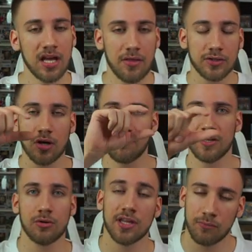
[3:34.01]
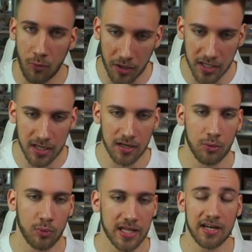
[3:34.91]
And the top video that won
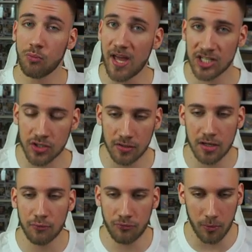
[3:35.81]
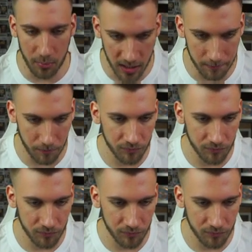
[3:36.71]
will get a reaction from me.